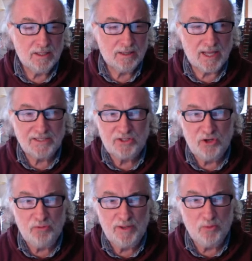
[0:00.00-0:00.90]
Lest
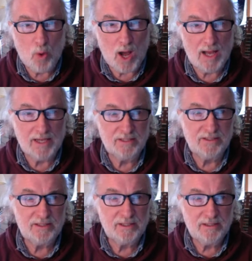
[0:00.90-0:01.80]
you be
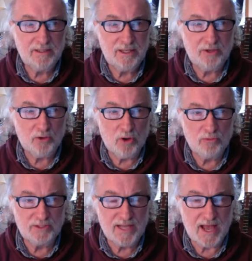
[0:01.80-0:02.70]
wise in your
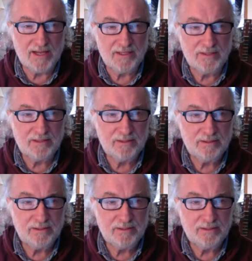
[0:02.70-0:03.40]
own sight,